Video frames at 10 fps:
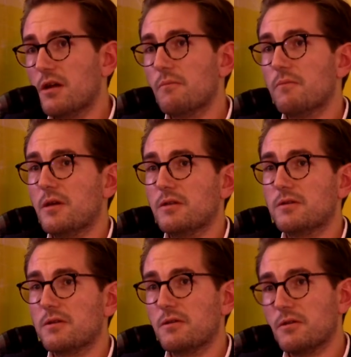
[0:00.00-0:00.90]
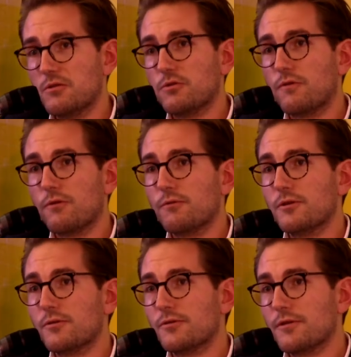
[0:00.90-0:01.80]
Now, to get to the
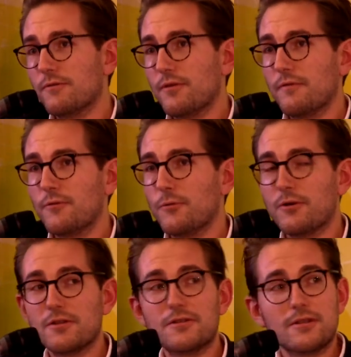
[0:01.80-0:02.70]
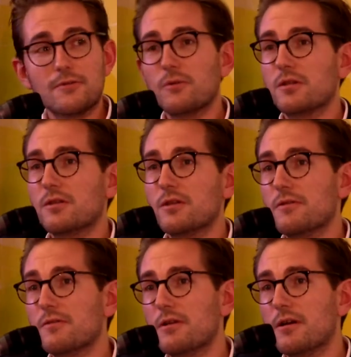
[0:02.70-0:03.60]
issue of whether
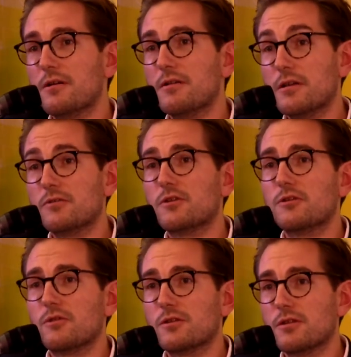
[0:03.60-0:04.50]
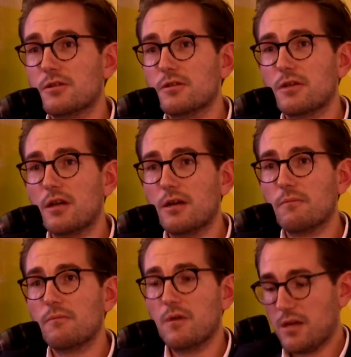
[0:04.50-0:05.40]
an individual or an
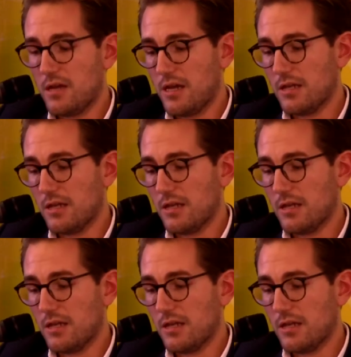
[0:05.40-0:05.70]
organization